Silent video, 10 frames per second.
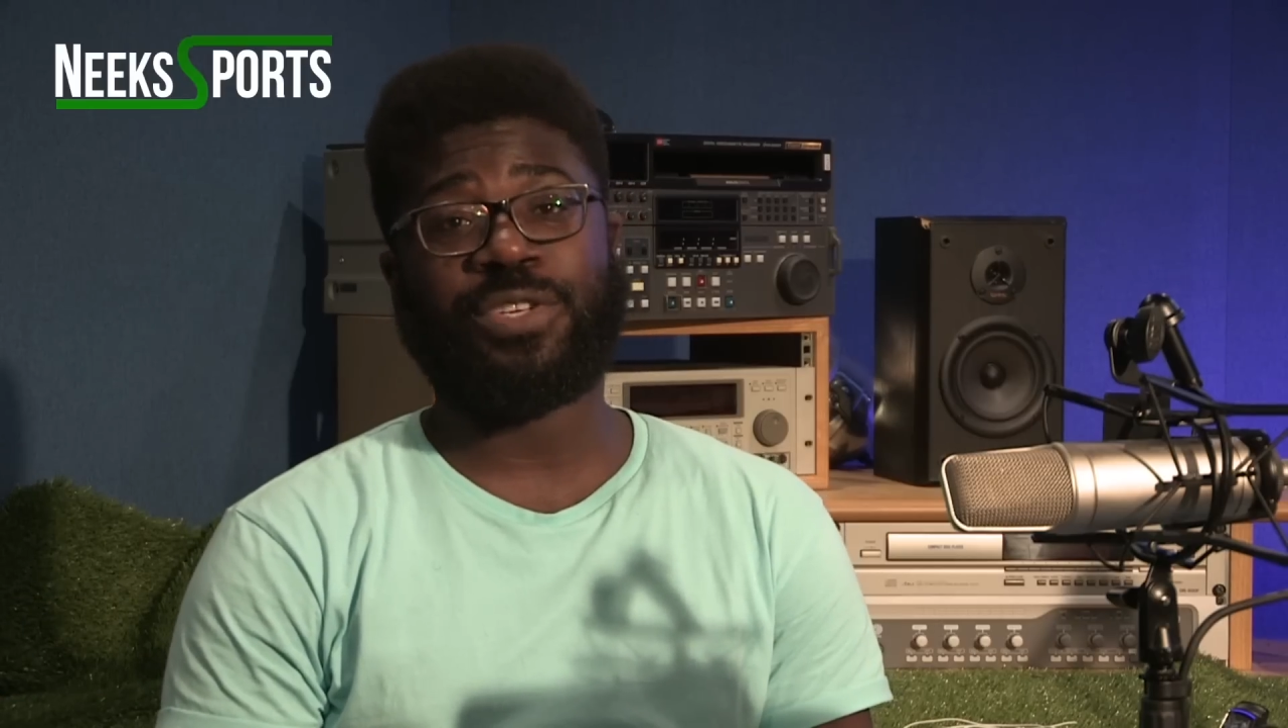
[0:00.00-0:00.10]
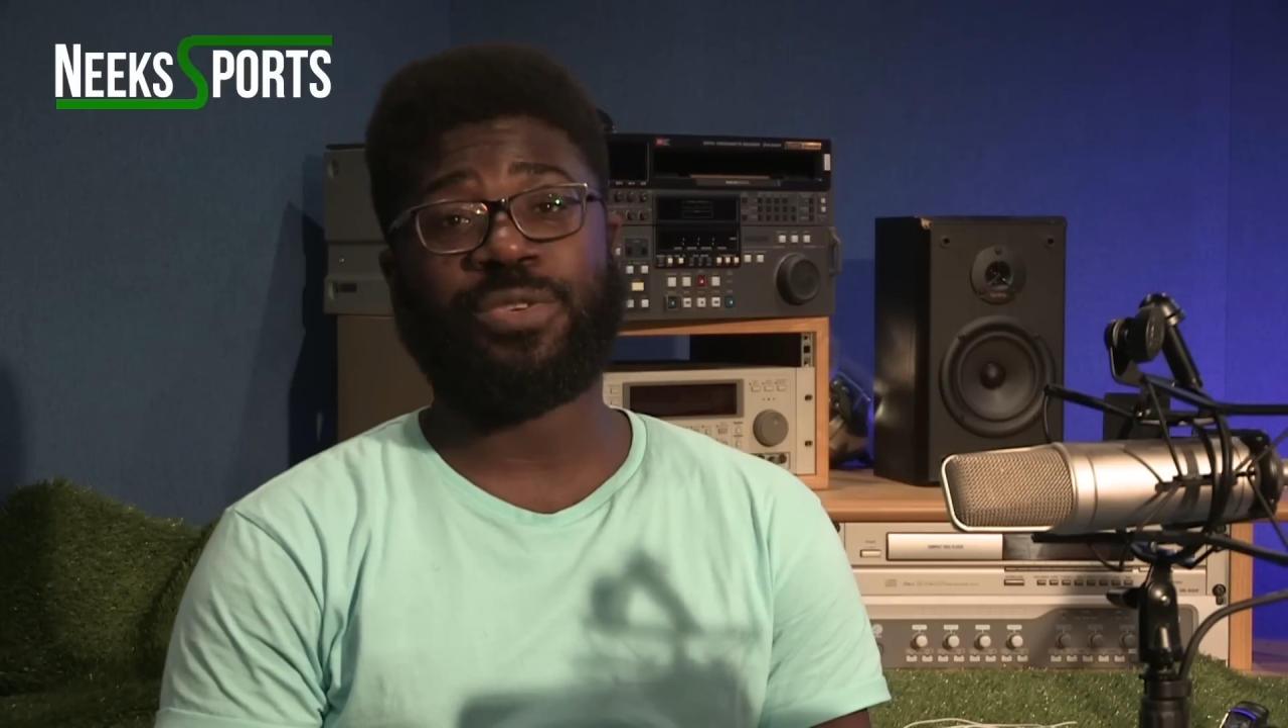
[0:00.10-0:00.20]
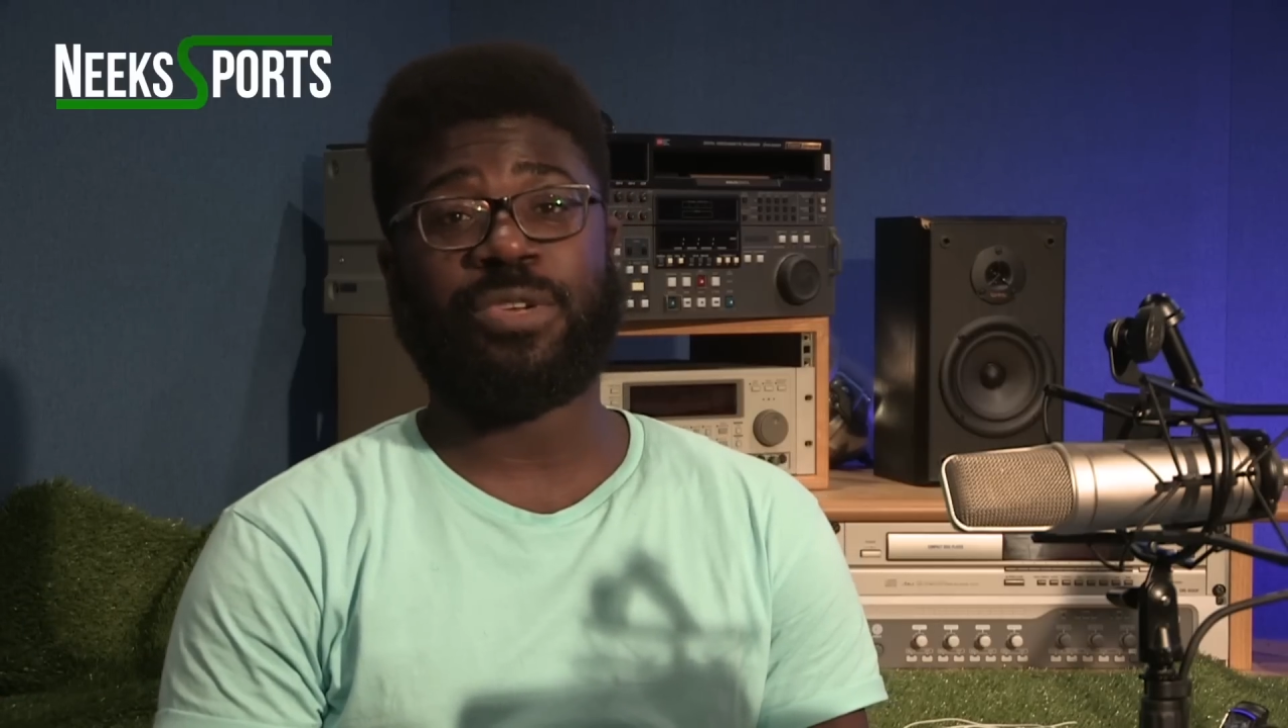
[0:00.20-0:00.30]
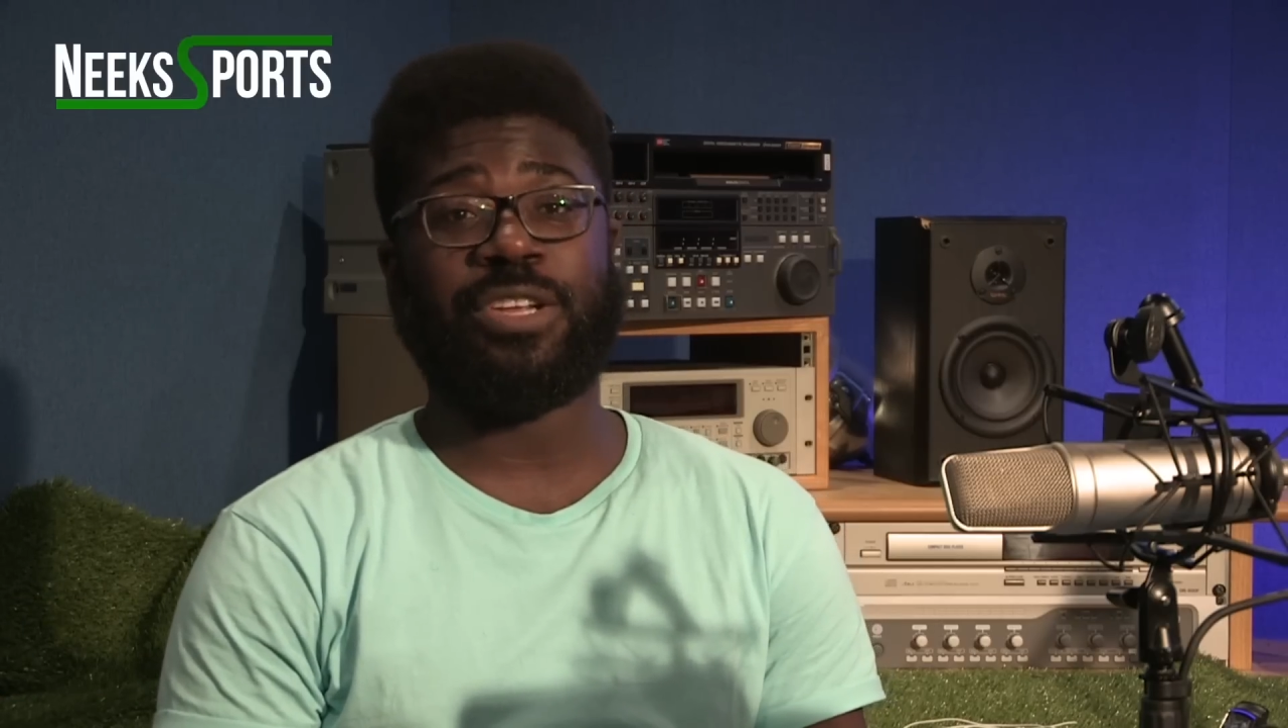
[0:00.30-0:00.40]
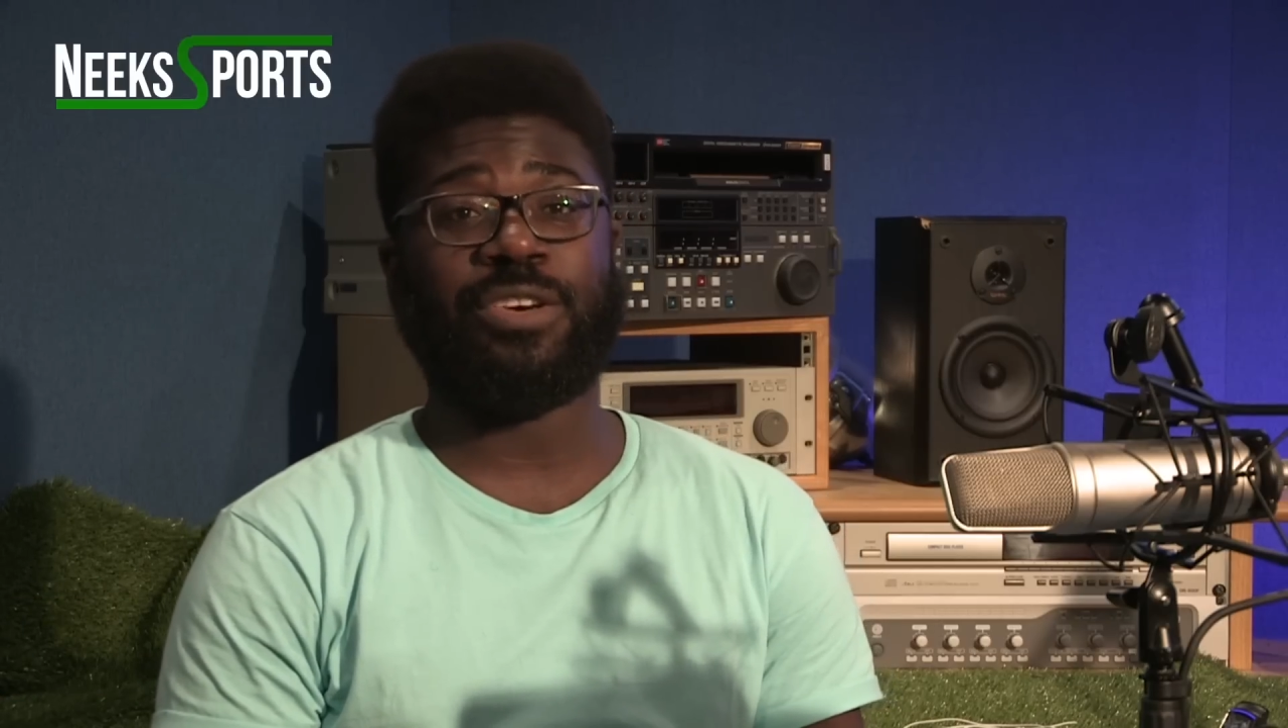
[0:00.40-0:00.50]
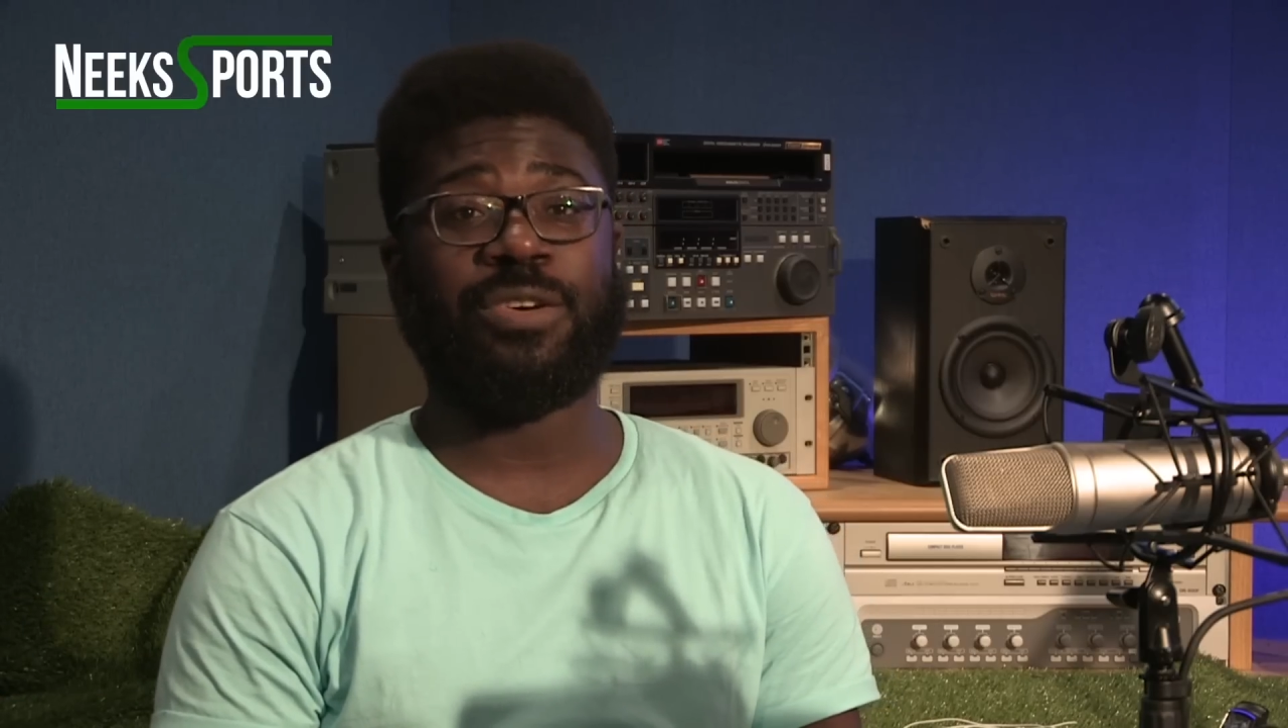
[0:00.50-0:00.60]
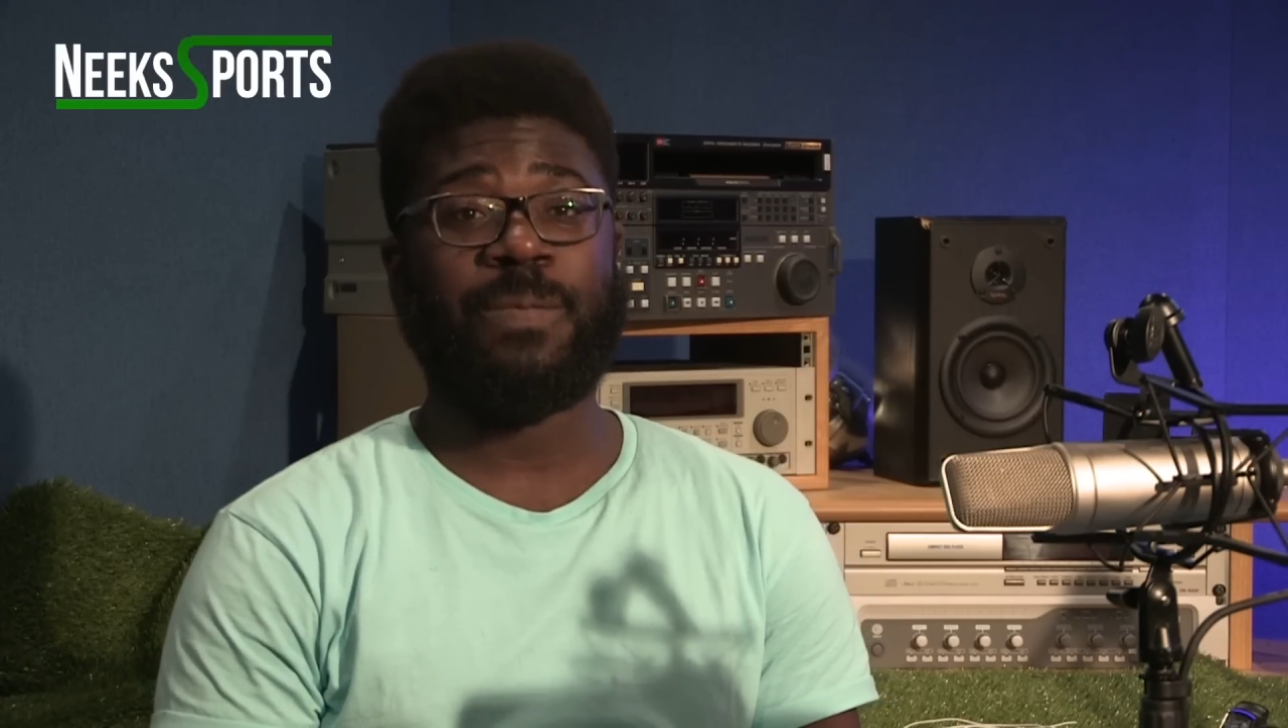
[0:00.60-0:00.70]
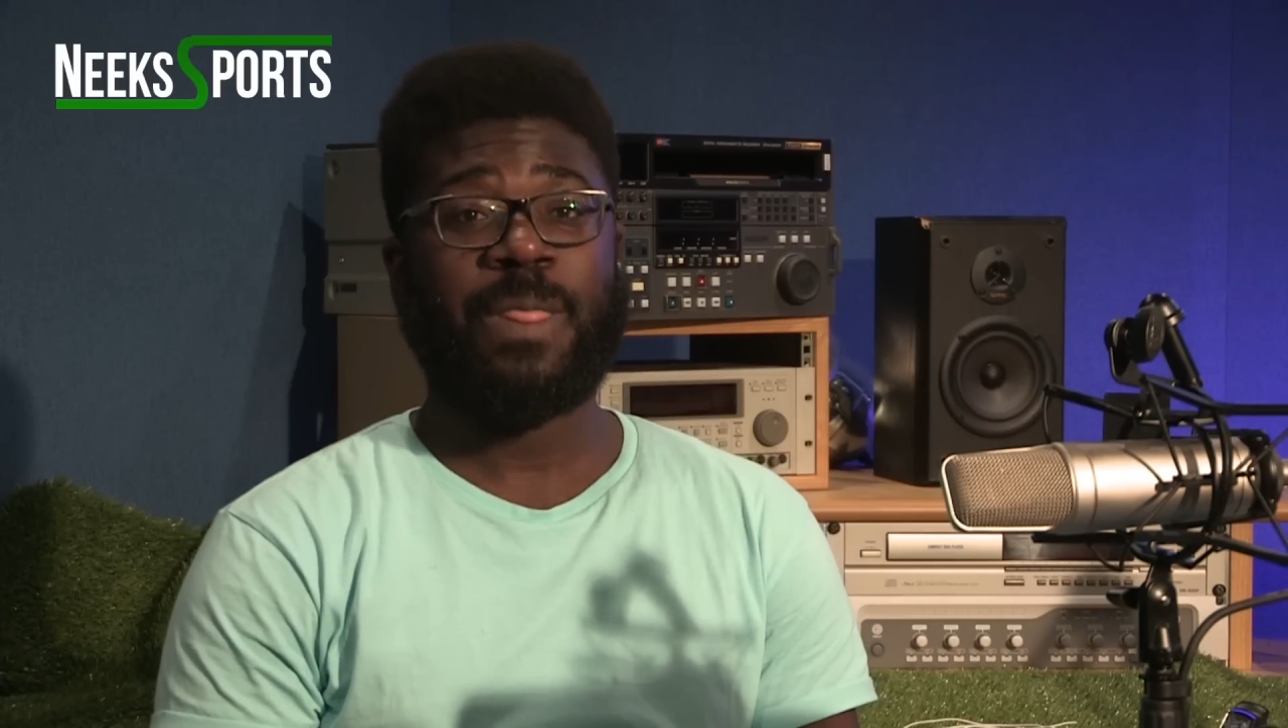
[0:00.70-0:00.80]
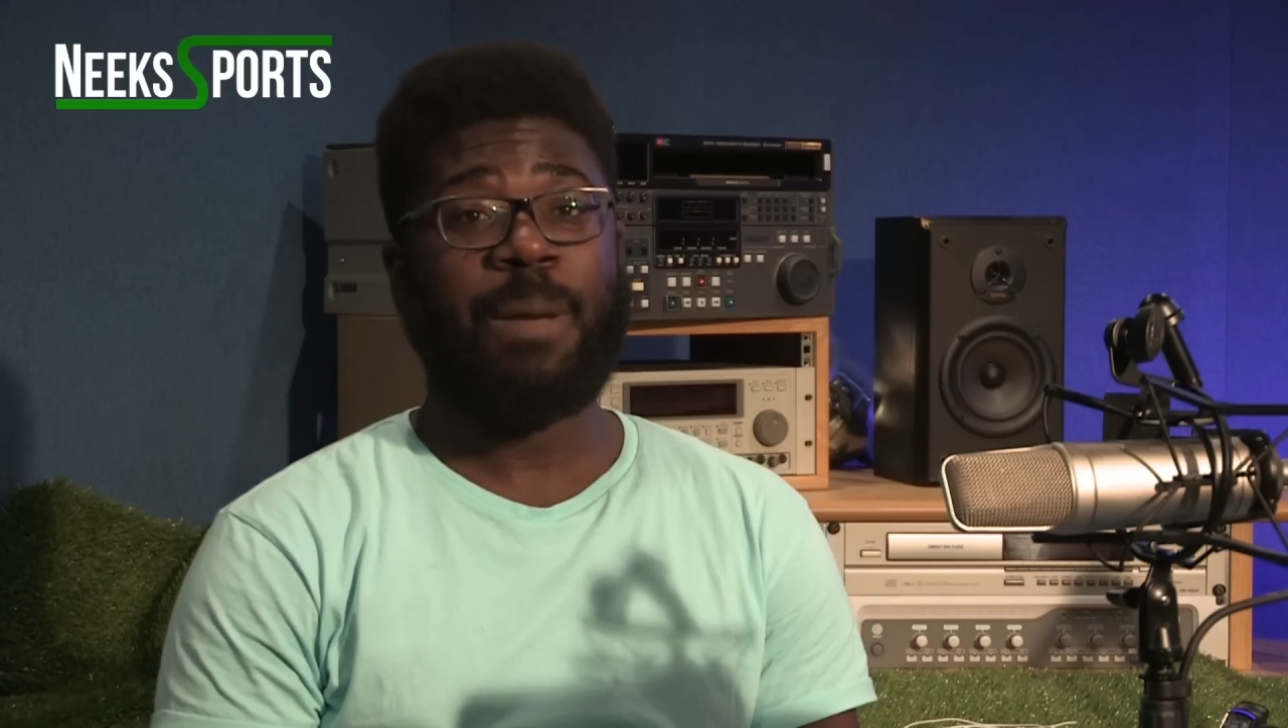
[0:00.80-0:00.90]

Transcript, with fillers: 2 0.